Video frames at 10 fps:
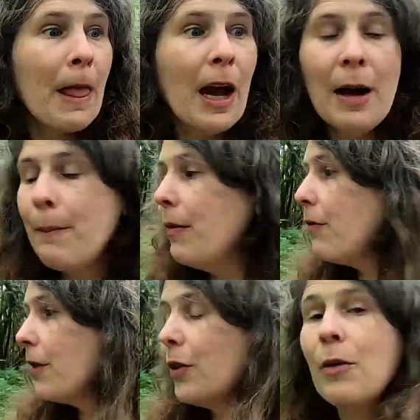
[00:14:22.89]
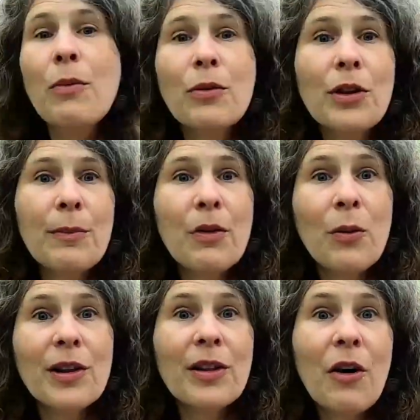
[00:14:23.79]
But for example, some of the
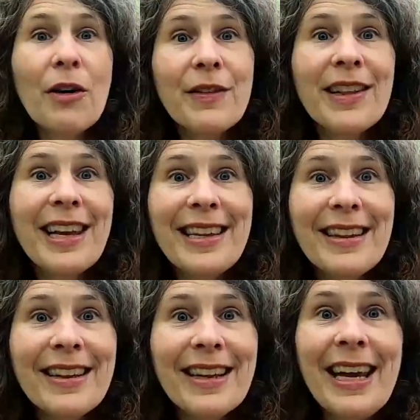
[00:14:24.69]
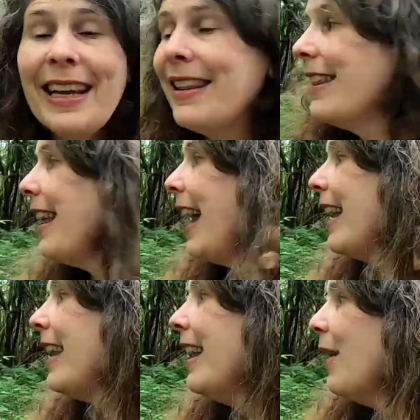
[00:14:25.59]
ones that I've seen here
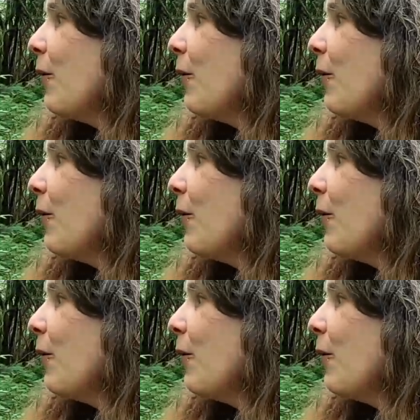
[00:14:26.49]
today,